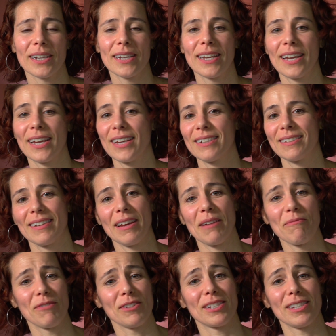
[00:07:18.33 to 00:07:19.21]
can't
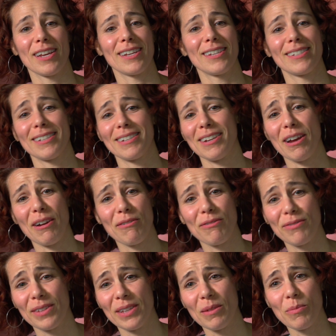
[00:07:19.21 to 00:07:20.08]
emphasize
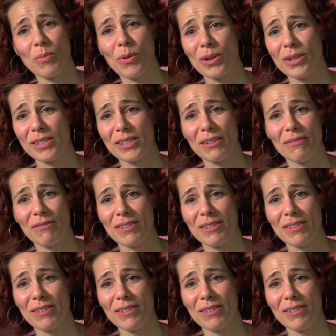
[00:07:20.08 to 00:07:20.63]
enough the importance of